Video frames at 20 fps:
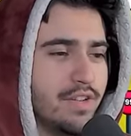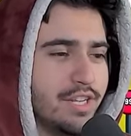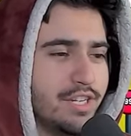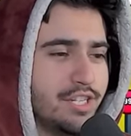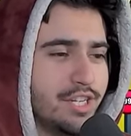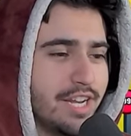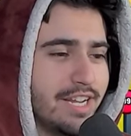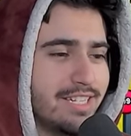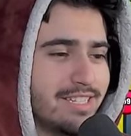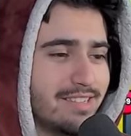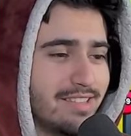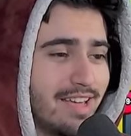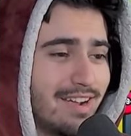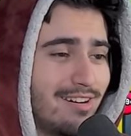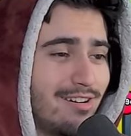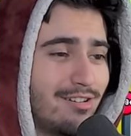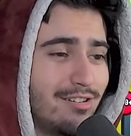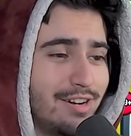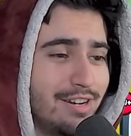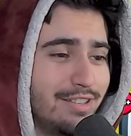enchants that
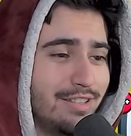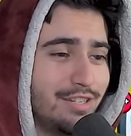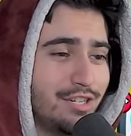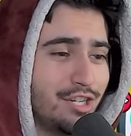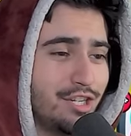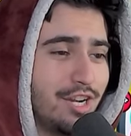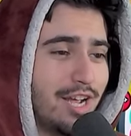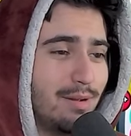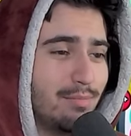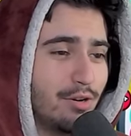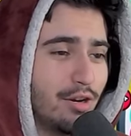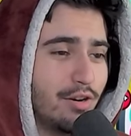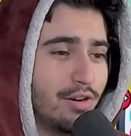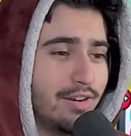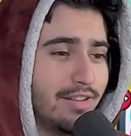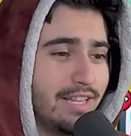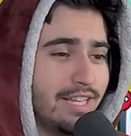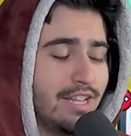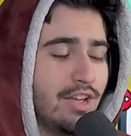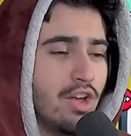are in the shop
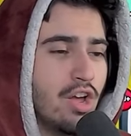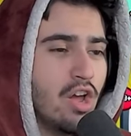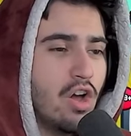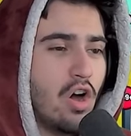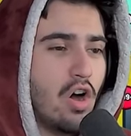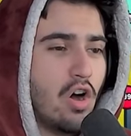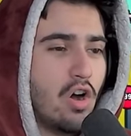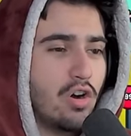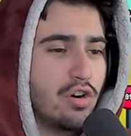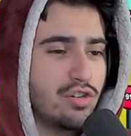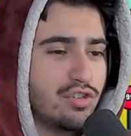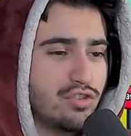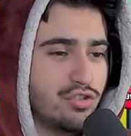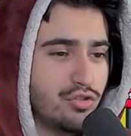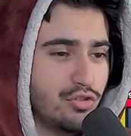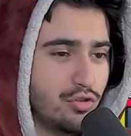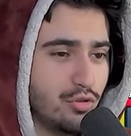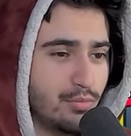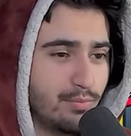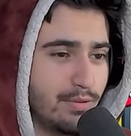currently are
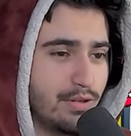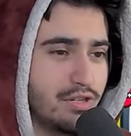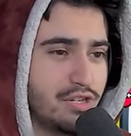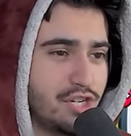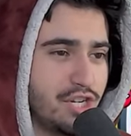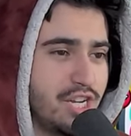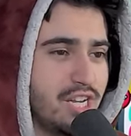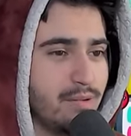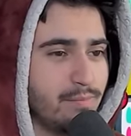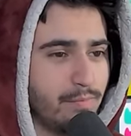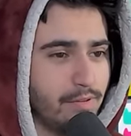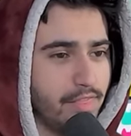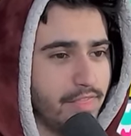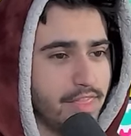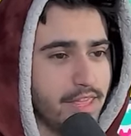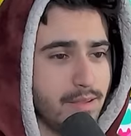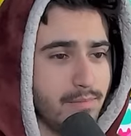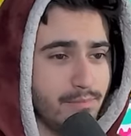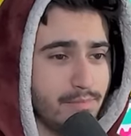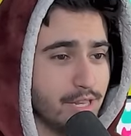super cheap.
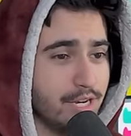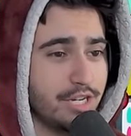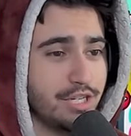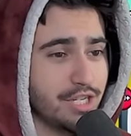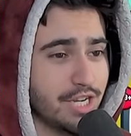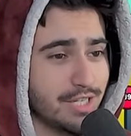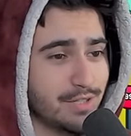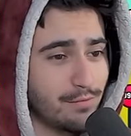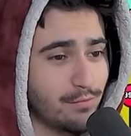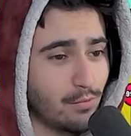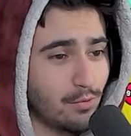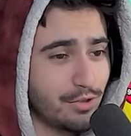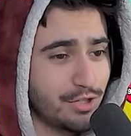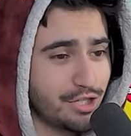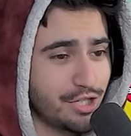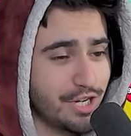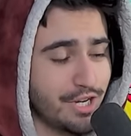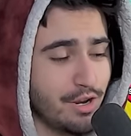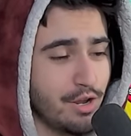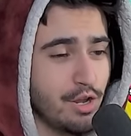The mini chest
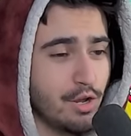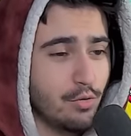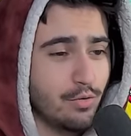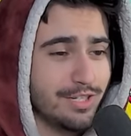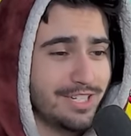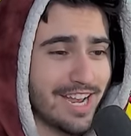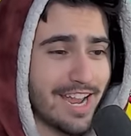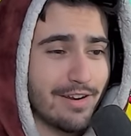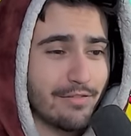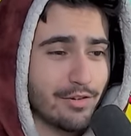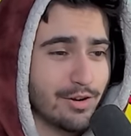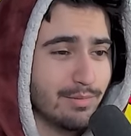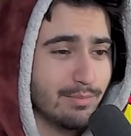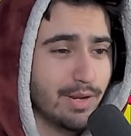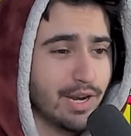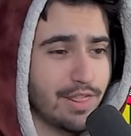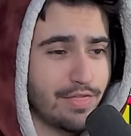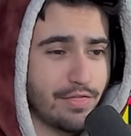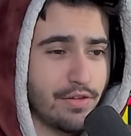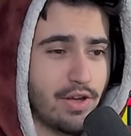fortune, which
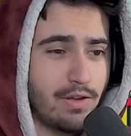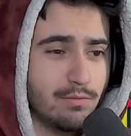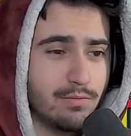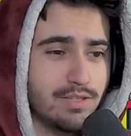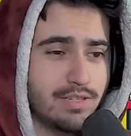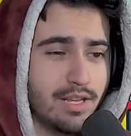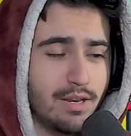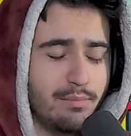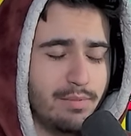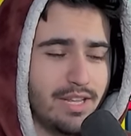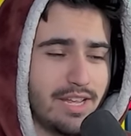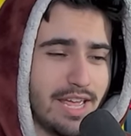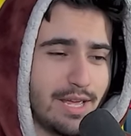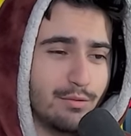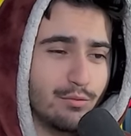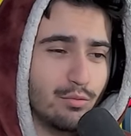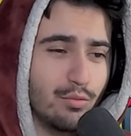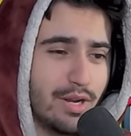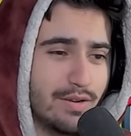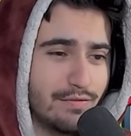everybody thought was going to be a
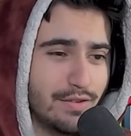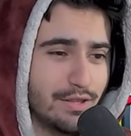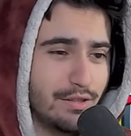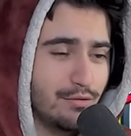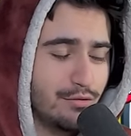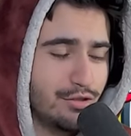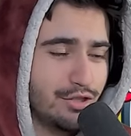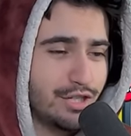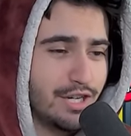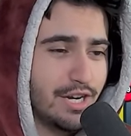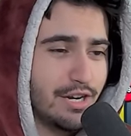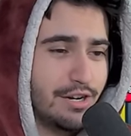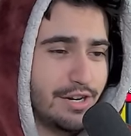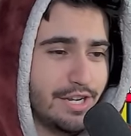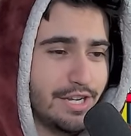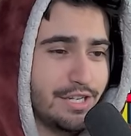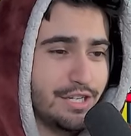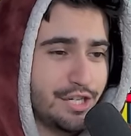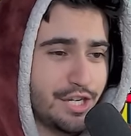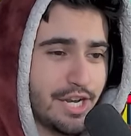
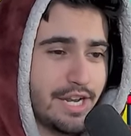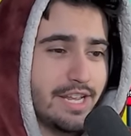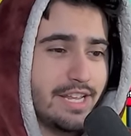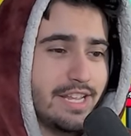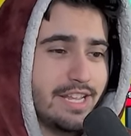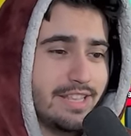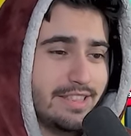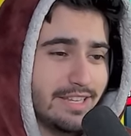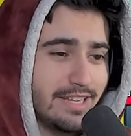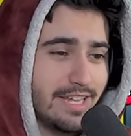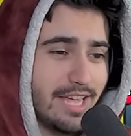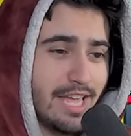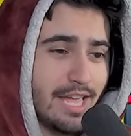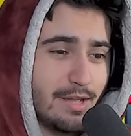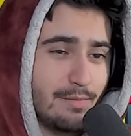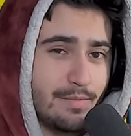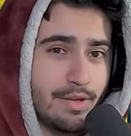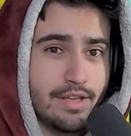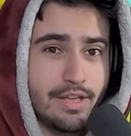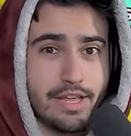revolutionary enchant in the
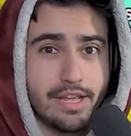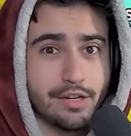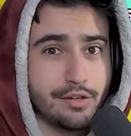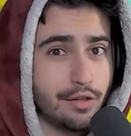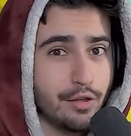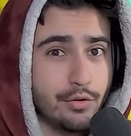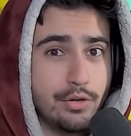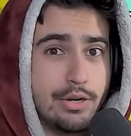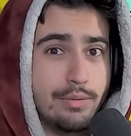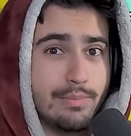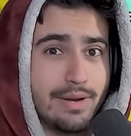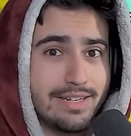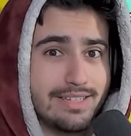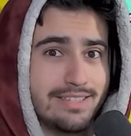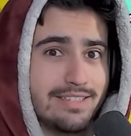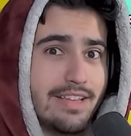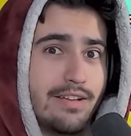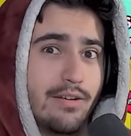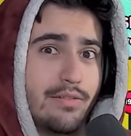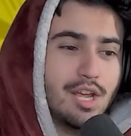game, including
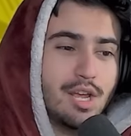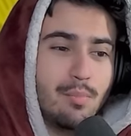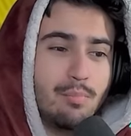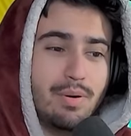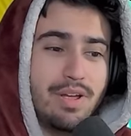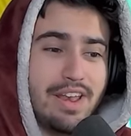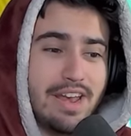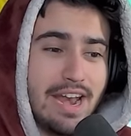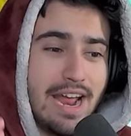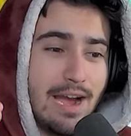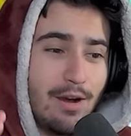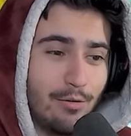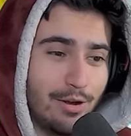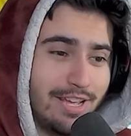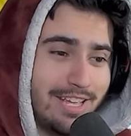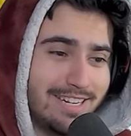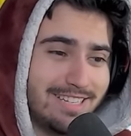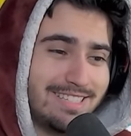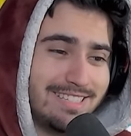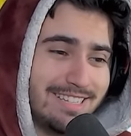myself, but now
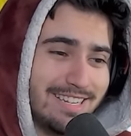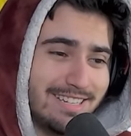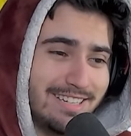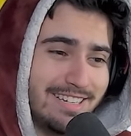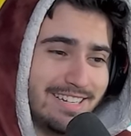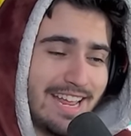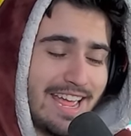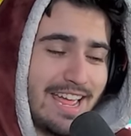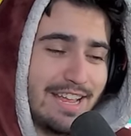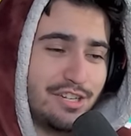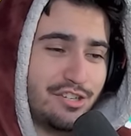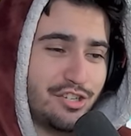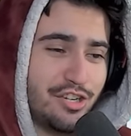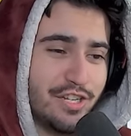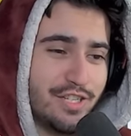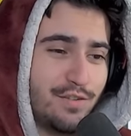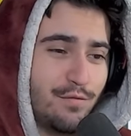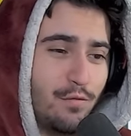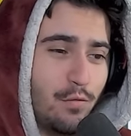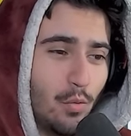it is sitting at
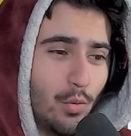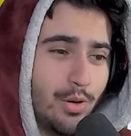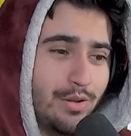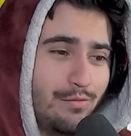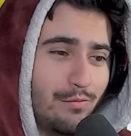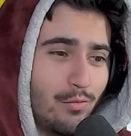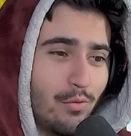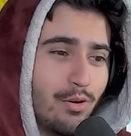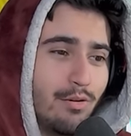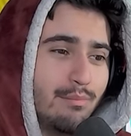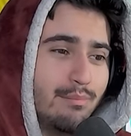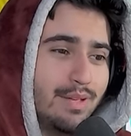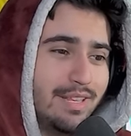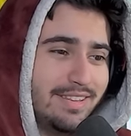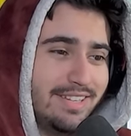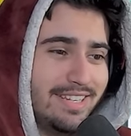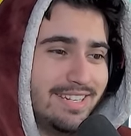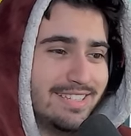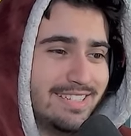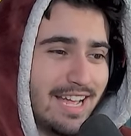just 44
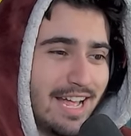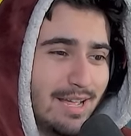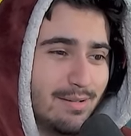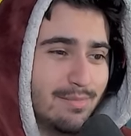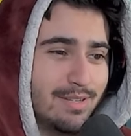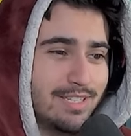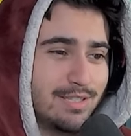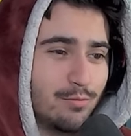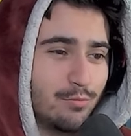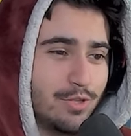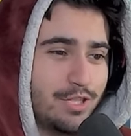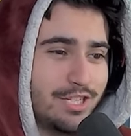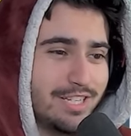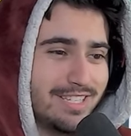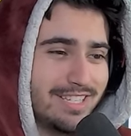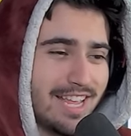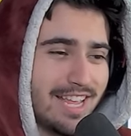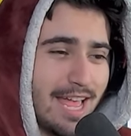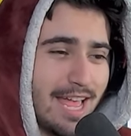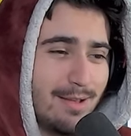million diamonds, which
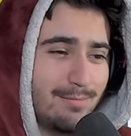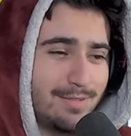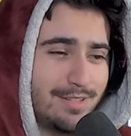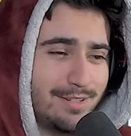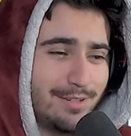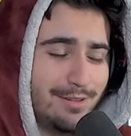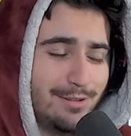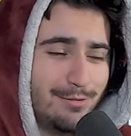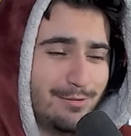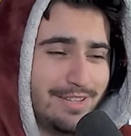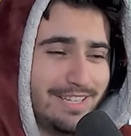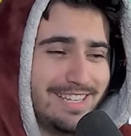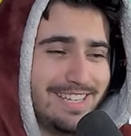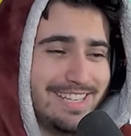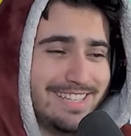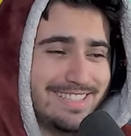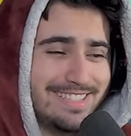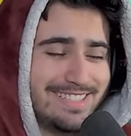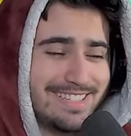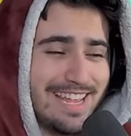is absolutely
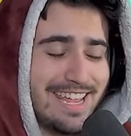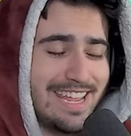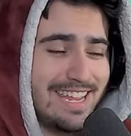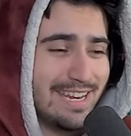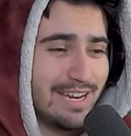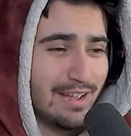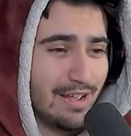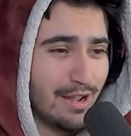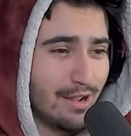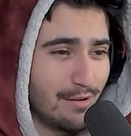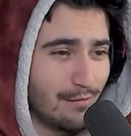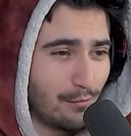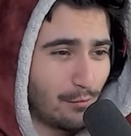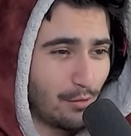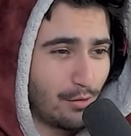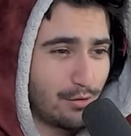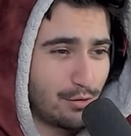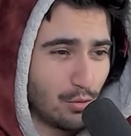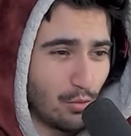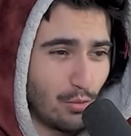insane
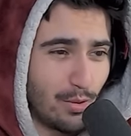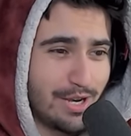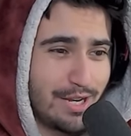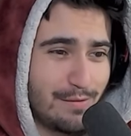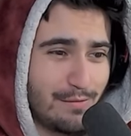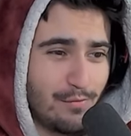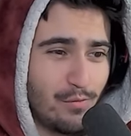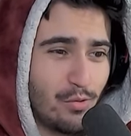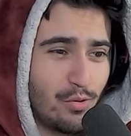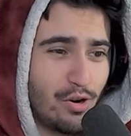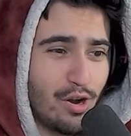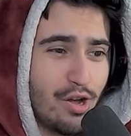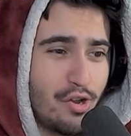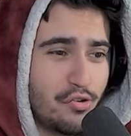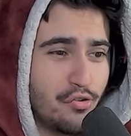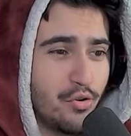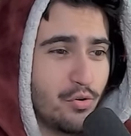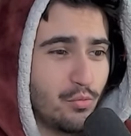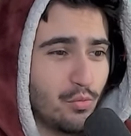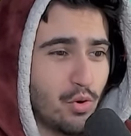for
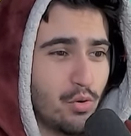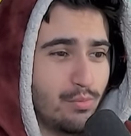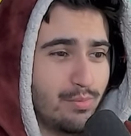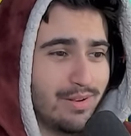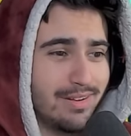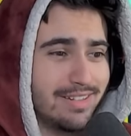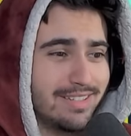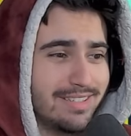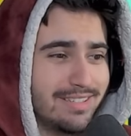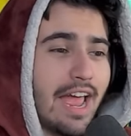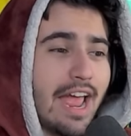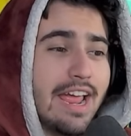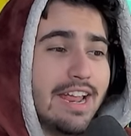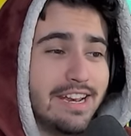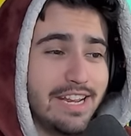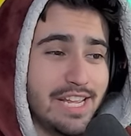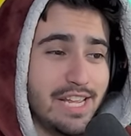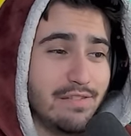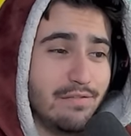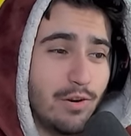2400 Robux. And
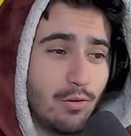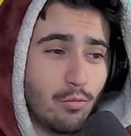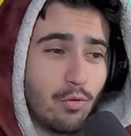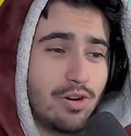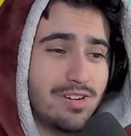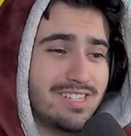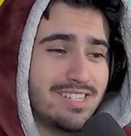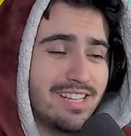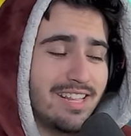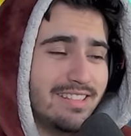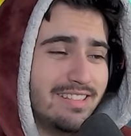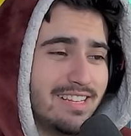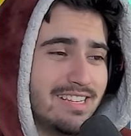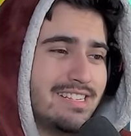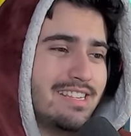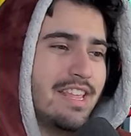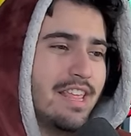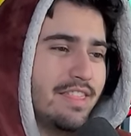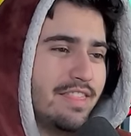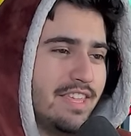even worse than
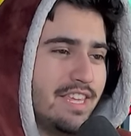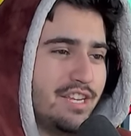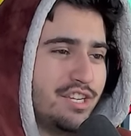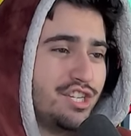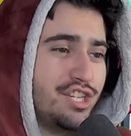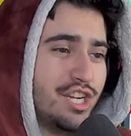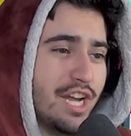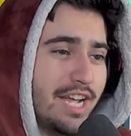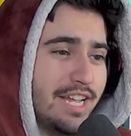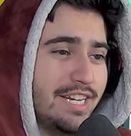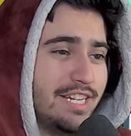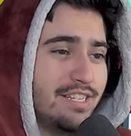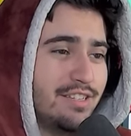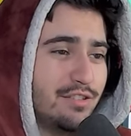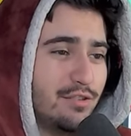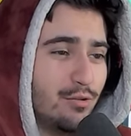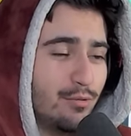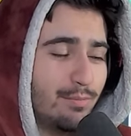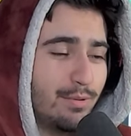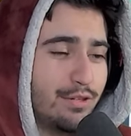this, the shiny
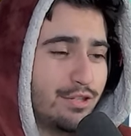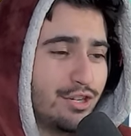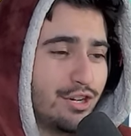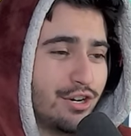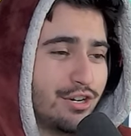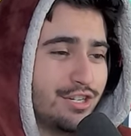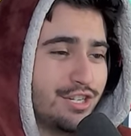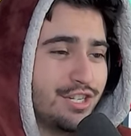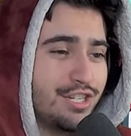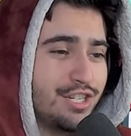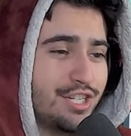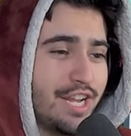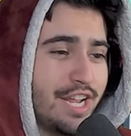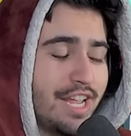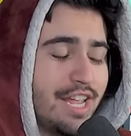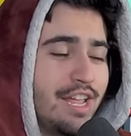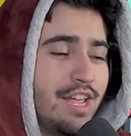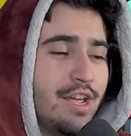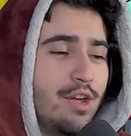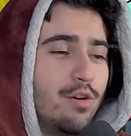supercharge
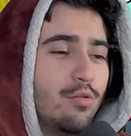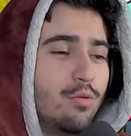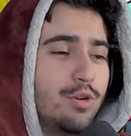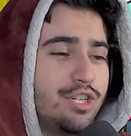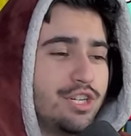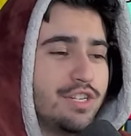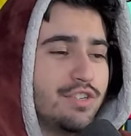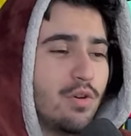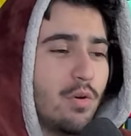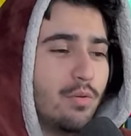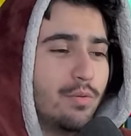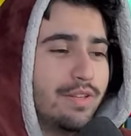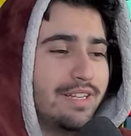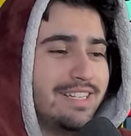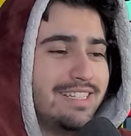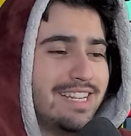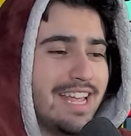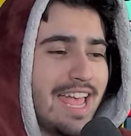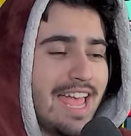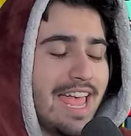enchant, which is only
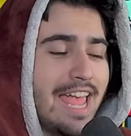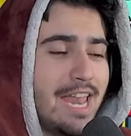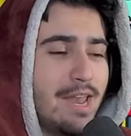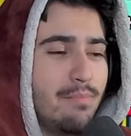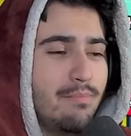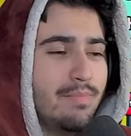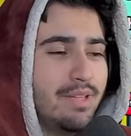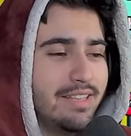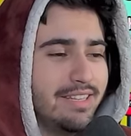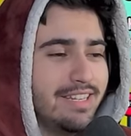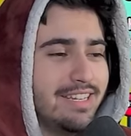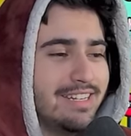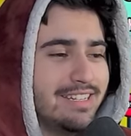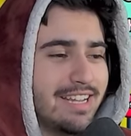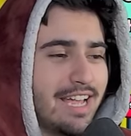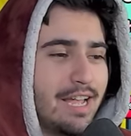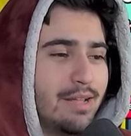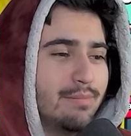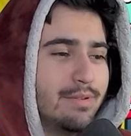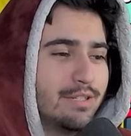10 million
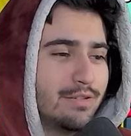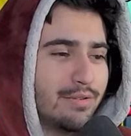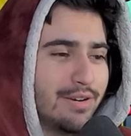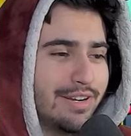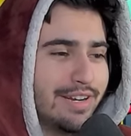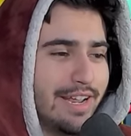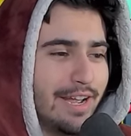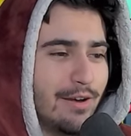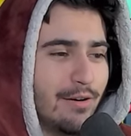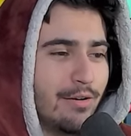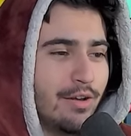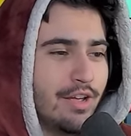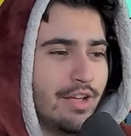diamonds right now